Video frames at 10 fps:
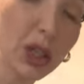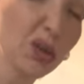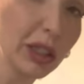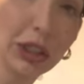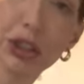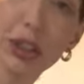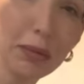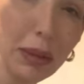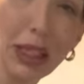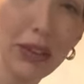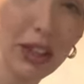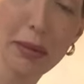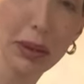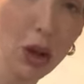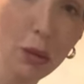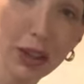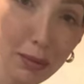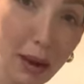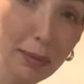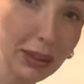You really shouldn't be leaving them alone with the
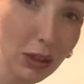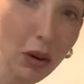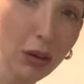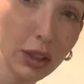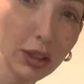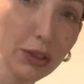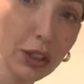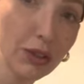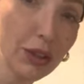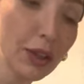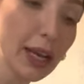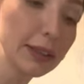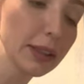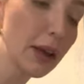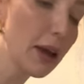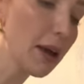puppies at all these first few days.